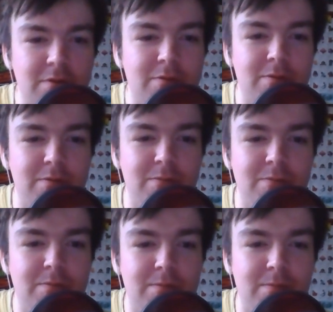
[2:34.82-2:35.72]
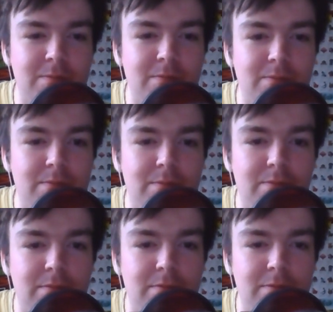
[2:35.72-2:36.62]

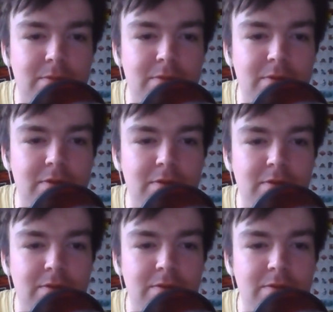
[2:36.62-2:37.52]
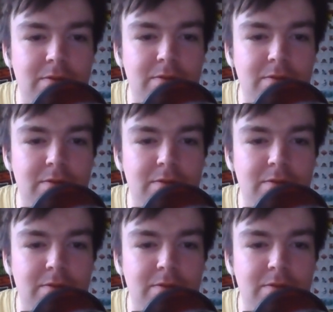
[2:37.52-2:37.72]
[no speech]